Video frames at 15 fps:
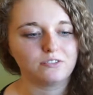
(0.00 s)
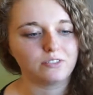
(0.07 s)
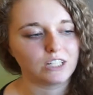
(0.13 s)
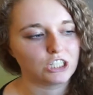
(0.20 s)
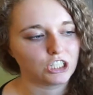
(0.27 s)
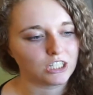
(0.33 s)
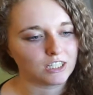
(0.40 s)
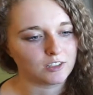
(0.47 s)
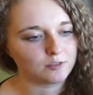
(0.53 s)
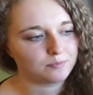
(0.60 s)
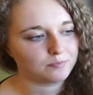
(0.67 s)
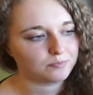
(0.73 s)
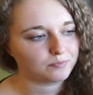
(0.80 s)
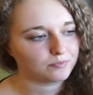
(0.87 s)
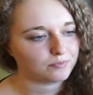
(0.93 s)
vision
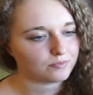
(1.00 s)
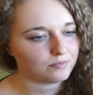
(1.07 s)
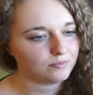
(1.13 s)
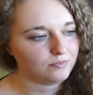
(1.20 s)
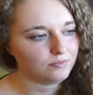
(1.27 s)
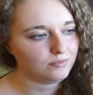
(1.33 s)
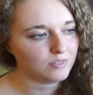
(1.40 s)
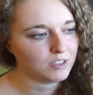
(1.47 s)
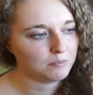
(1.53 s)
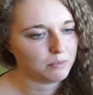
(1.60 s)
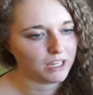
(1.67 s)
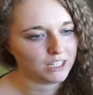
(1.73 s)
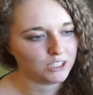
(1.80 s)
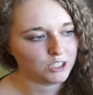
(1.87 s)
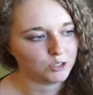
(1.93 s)

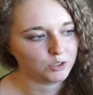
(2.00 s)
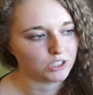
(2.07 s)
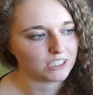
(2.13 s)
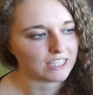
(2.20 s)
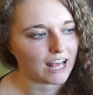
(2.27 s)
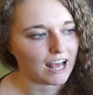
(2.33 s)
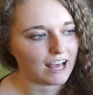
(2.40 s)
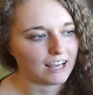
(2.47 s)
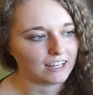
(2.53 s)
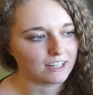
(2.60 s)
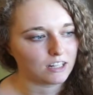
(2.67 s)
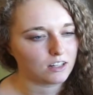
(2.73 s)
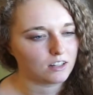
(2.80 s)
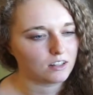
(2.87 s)
makes you sad,